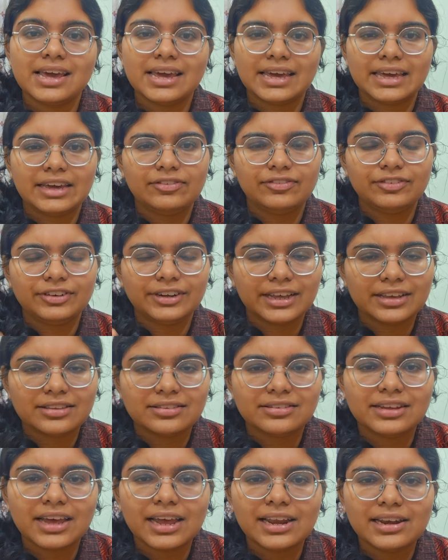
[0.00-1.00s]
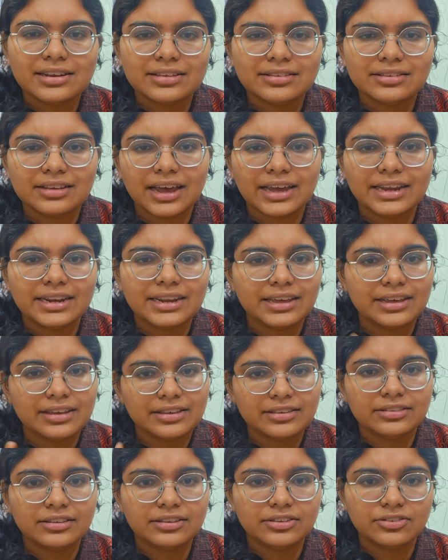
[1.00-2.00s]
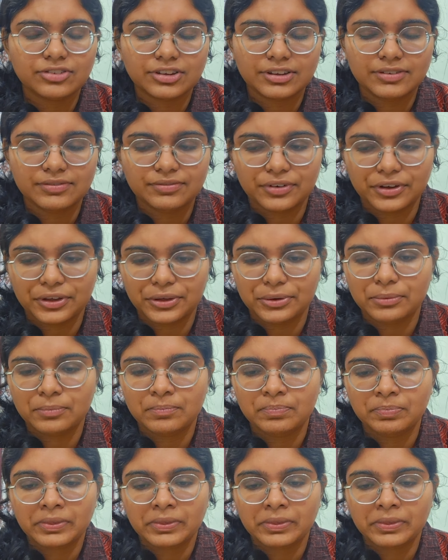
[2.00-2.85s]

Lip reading: if textile design is the stream for you.